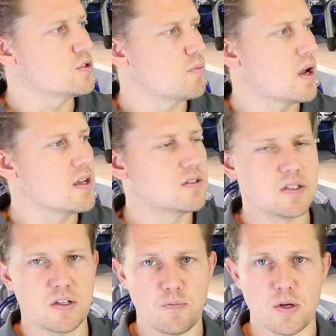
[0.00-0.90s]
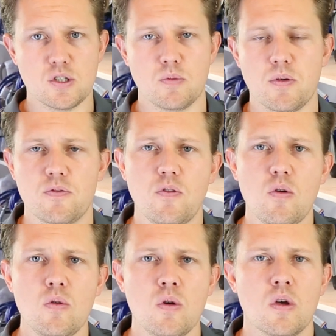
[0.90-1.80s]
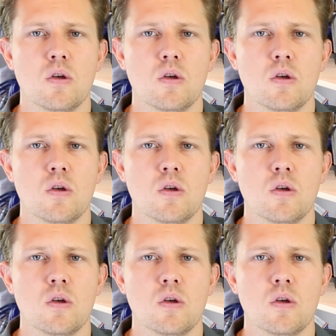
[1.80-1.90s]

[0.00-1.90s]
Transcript: sprayers, as I've mentioned before,